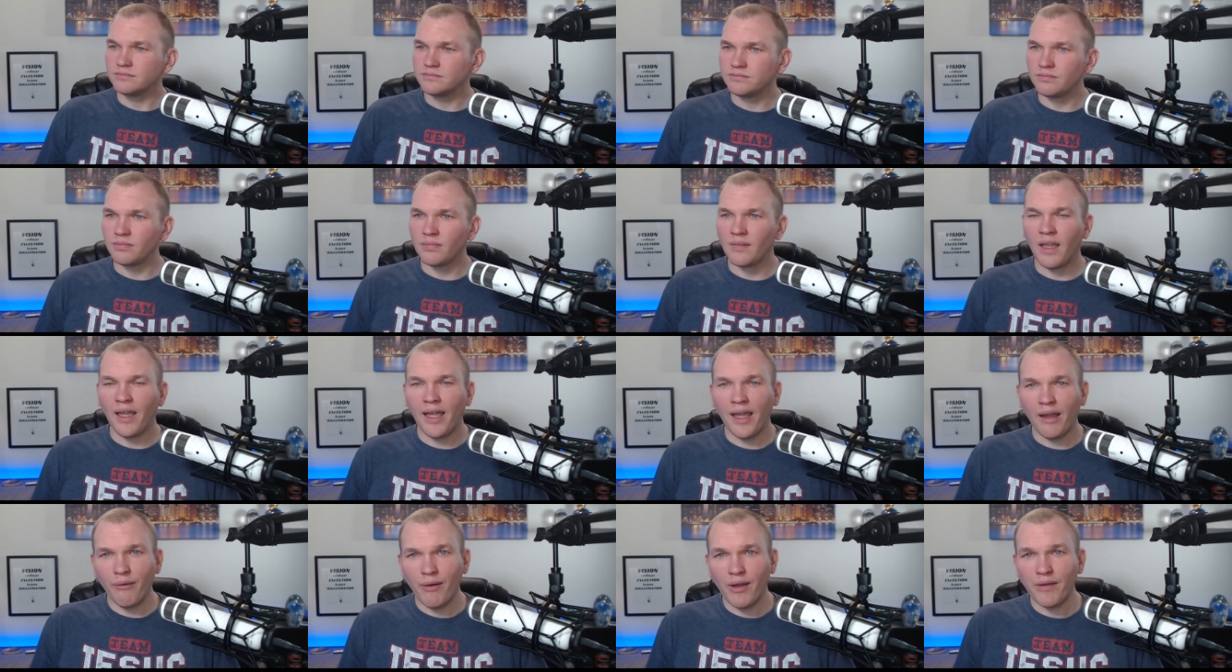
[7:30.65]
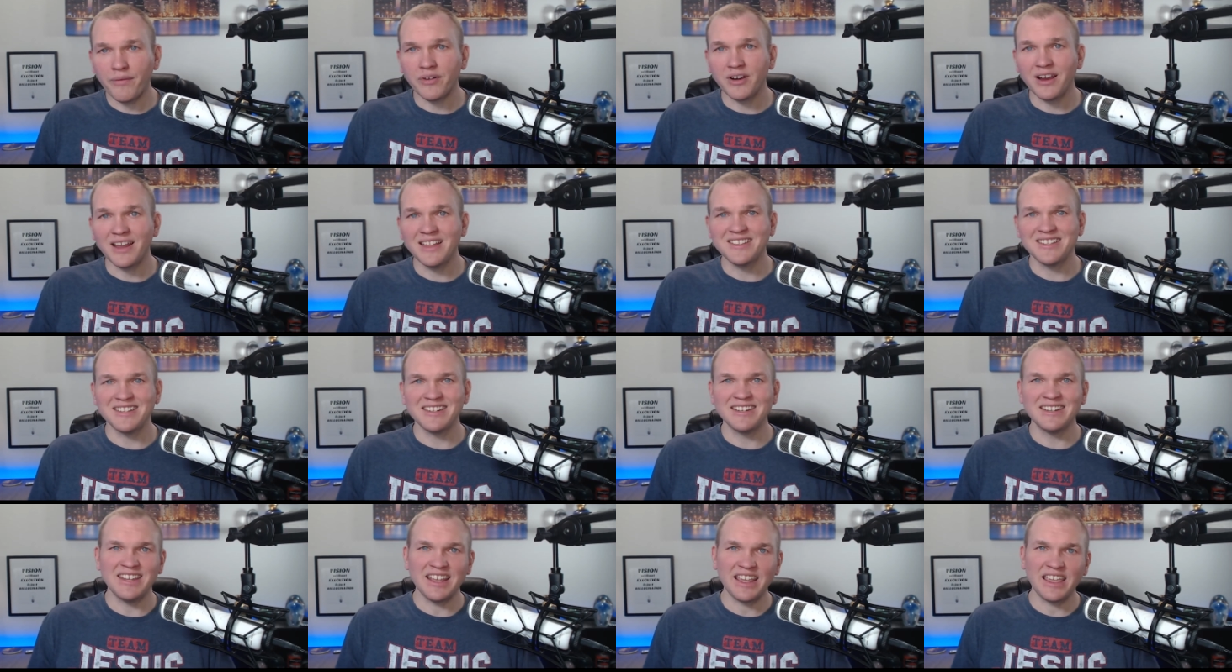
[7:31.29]
However, it's
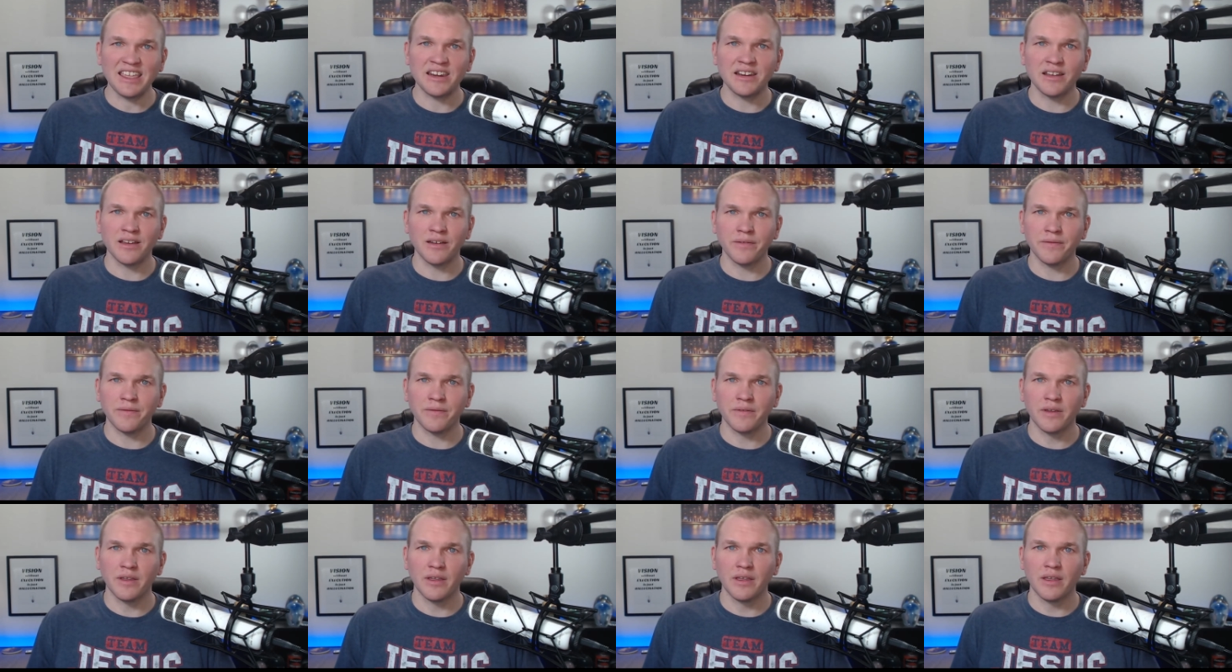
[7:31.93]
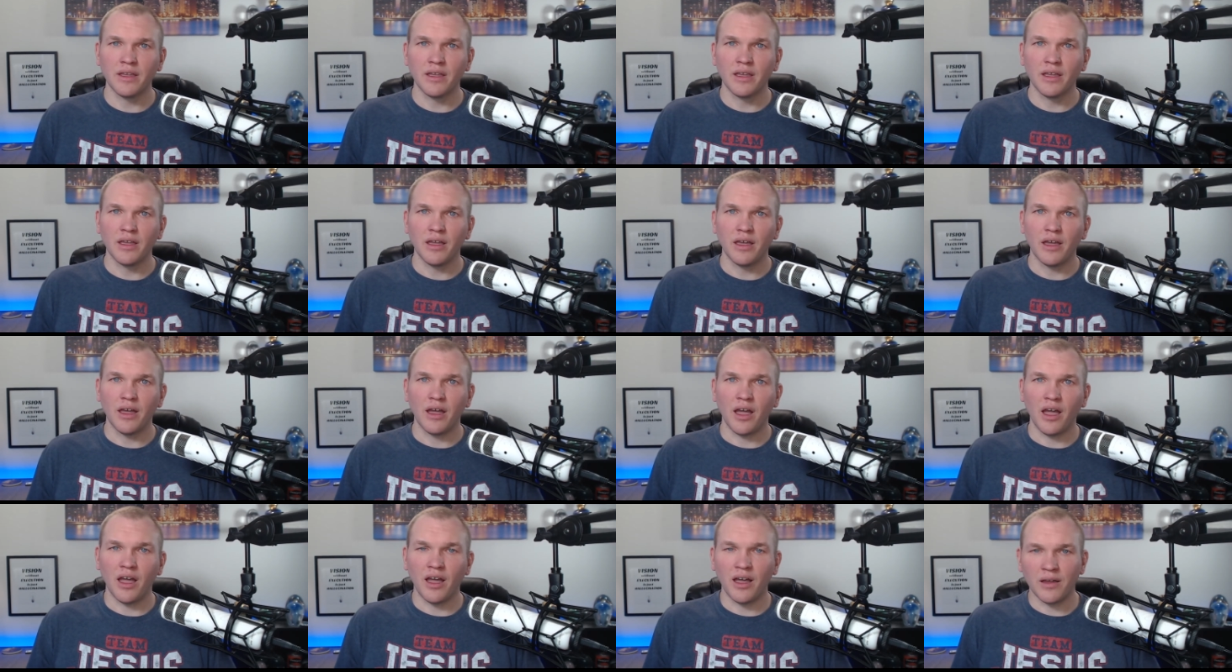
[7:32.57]
indicative
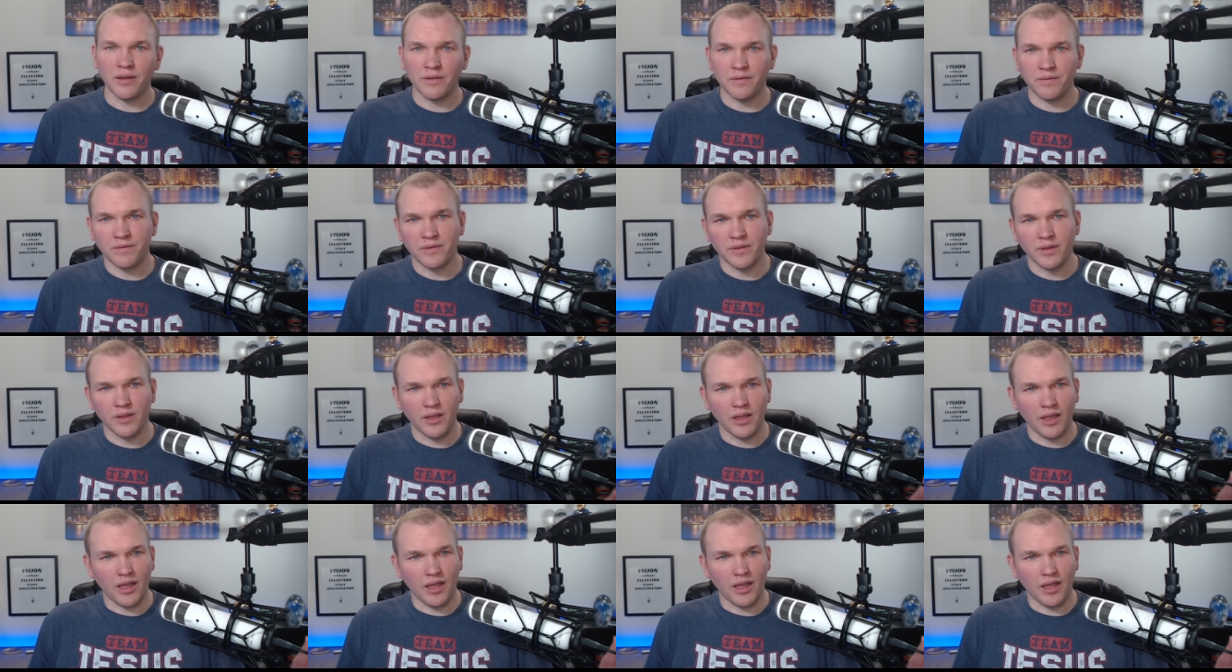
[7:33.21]
of